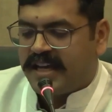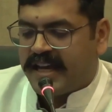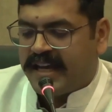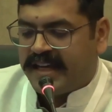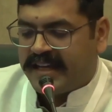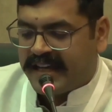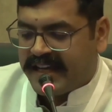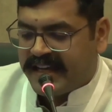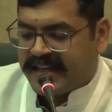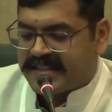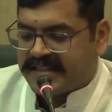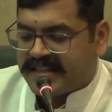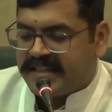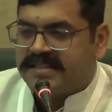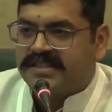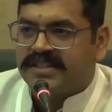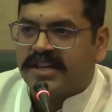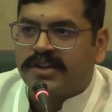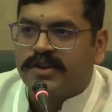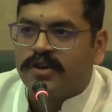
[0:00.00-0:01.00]
and S
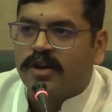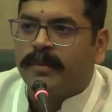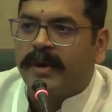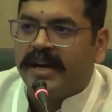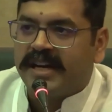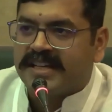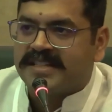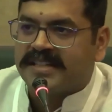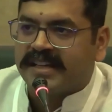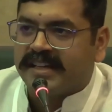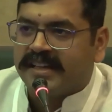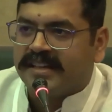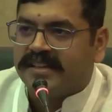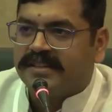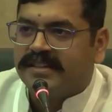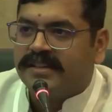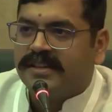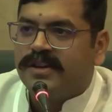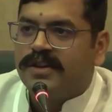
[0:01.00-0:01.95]
is secure by design.